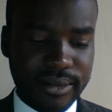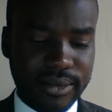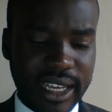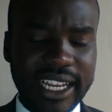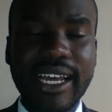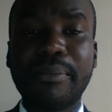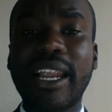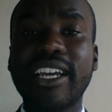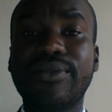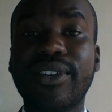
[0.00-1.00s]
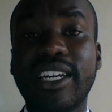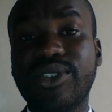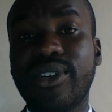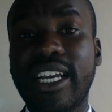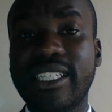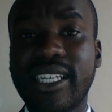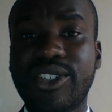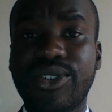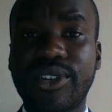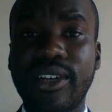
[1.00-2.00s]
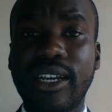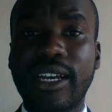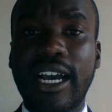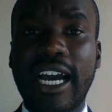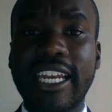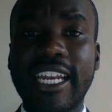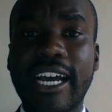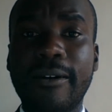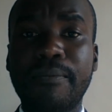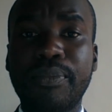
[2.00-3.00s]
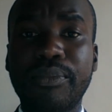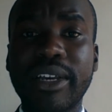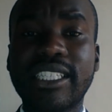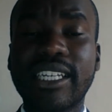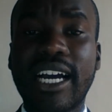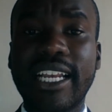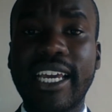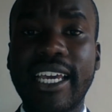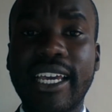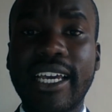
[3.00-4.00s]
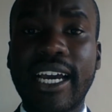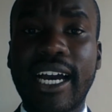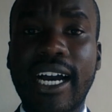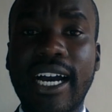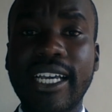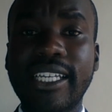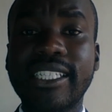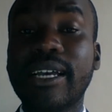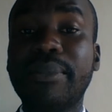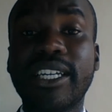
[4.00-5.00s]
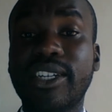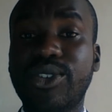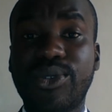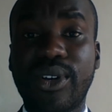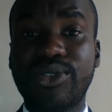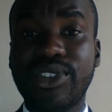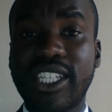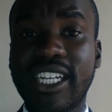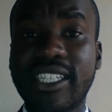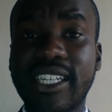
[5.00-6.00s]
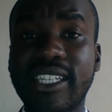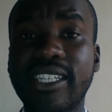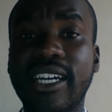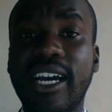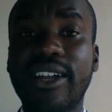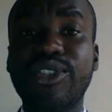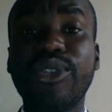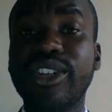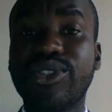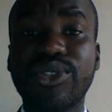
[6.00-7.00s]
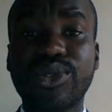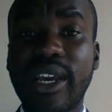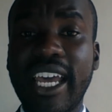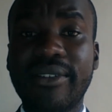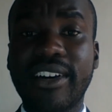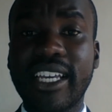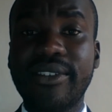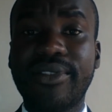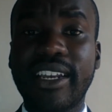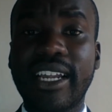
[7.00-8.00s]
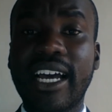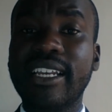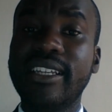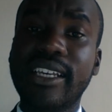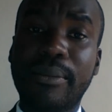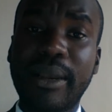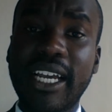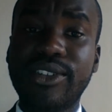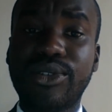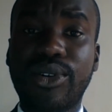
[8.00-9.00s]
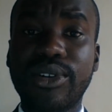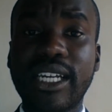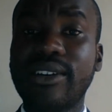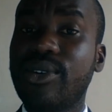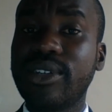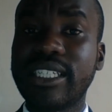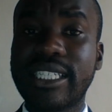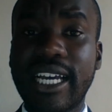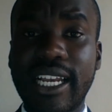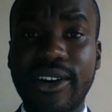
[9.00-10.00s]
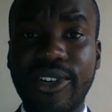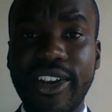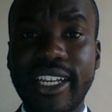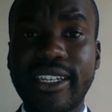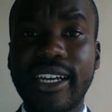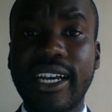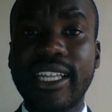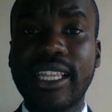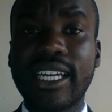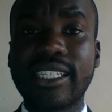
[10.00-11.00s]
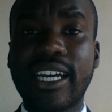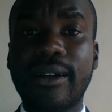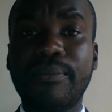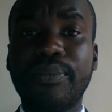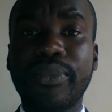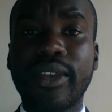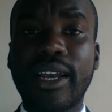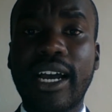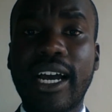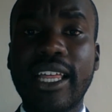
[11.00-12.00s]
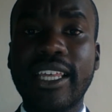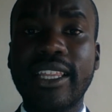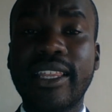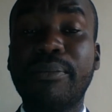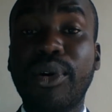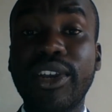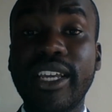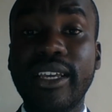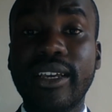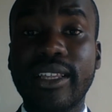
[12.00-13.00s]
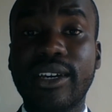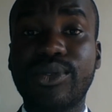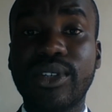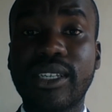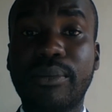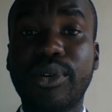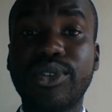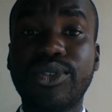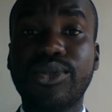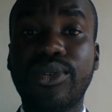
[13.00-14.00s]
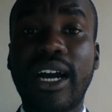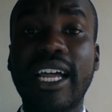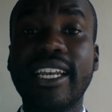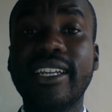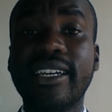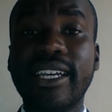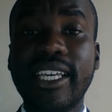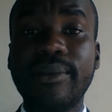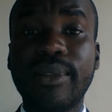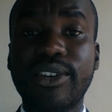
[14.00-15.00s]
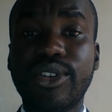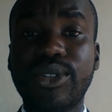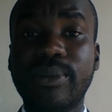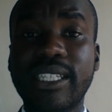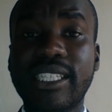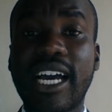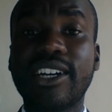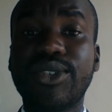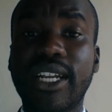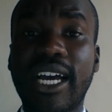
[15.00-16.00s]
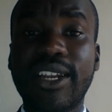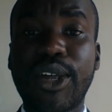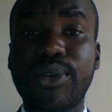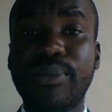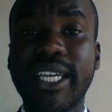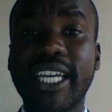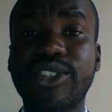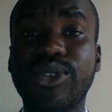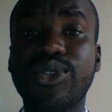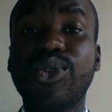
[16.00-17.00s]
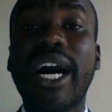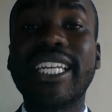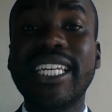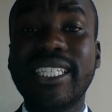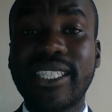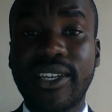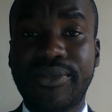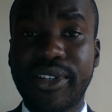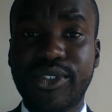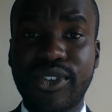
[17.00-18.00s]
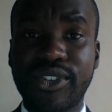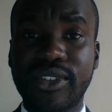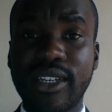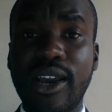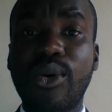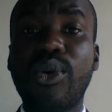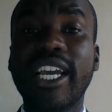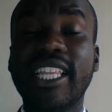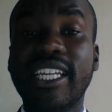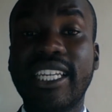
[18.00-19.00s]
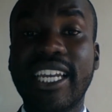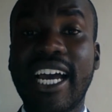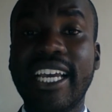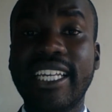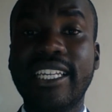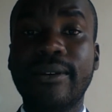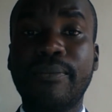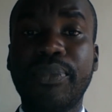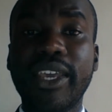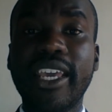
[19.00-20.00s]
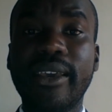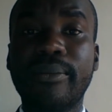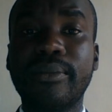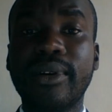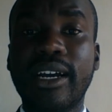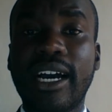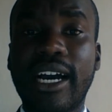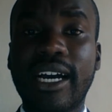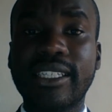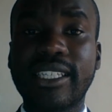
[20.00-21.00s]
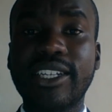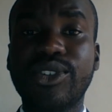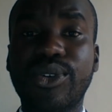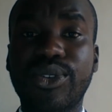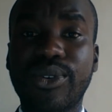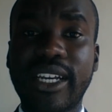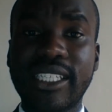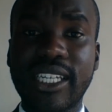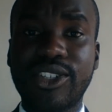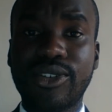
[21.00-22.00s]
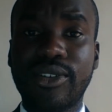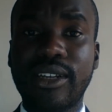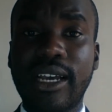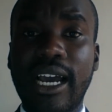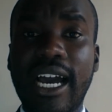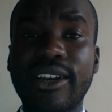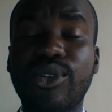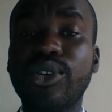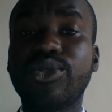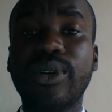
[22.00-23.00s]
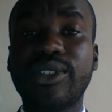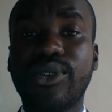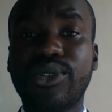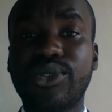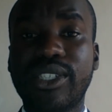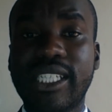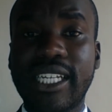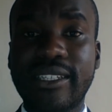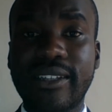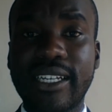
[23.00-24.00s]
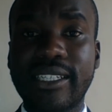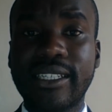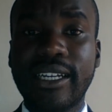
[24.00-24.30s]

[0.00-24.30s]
he had applied for naturalization, and basically his application was rejected. No reasons were ever given, and he applied to court, and court entirely agreed that the body that was supposed to hand him the documents actually had an obligation to at least give reasons why they denied him such authorization. And court went on to state that